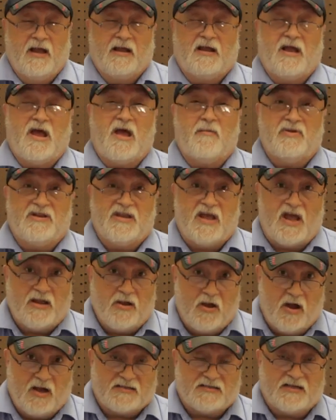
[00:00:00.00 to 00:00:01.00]
Carbon
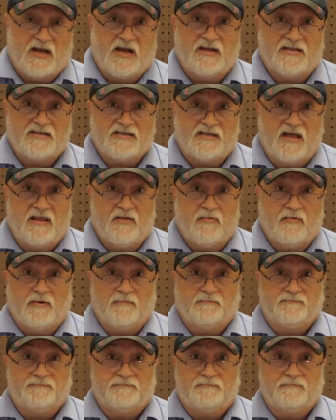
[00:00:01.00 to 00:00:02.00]
dioxide is another
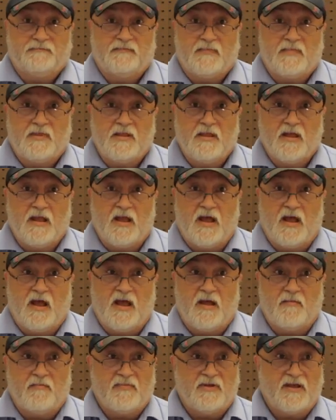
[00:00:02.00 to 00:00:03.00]

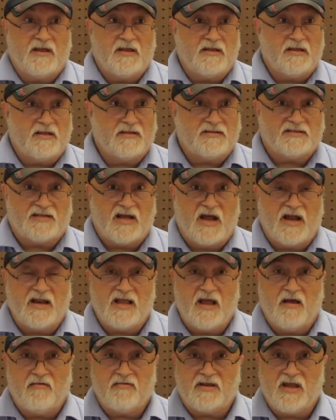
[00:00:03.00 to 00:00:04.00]
one.
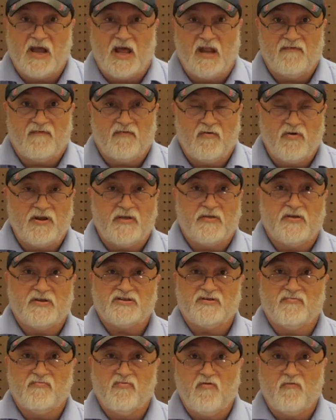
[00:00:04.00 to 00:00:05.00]
Starting out in California,
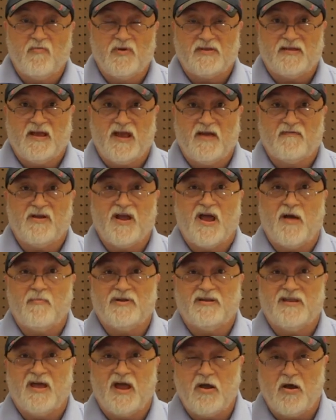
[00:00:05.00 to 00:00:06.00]
there's a movement to have
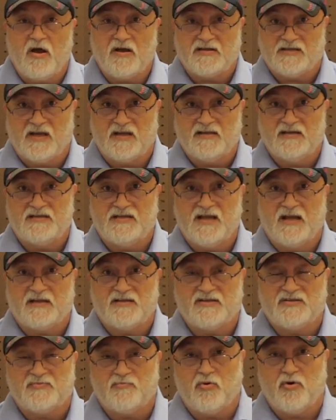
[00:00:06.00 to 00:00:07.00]
carbon dioxide
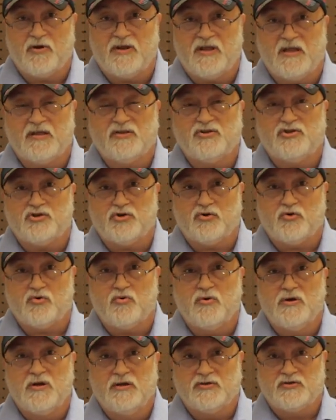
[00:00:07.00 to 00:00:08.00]
detectors put
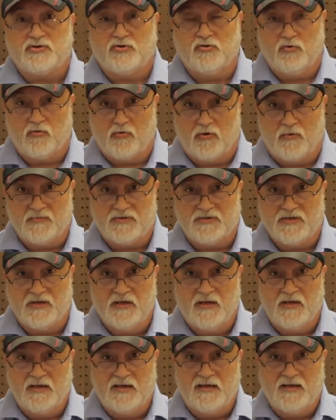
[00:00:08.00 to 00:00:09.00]
into schoolrooms.
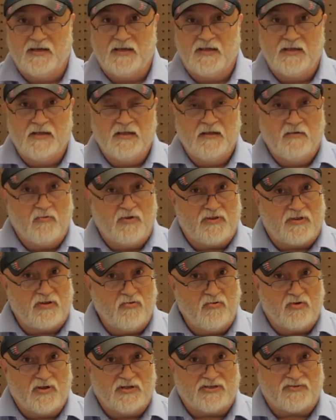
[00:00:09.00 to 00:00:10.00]
With the
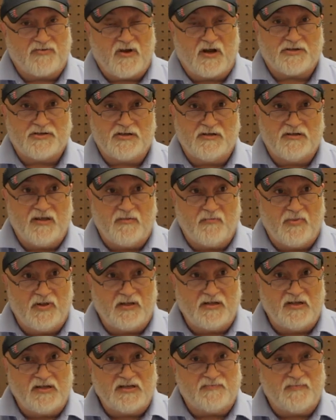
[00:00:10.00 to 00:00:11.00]
new construction, they're
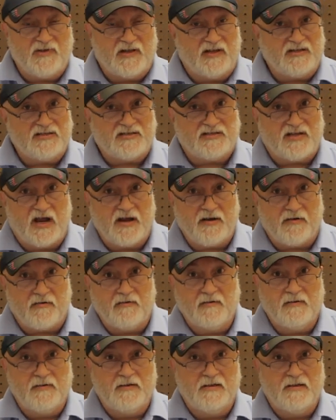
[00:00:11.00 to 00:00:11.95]
building these buildings tighter.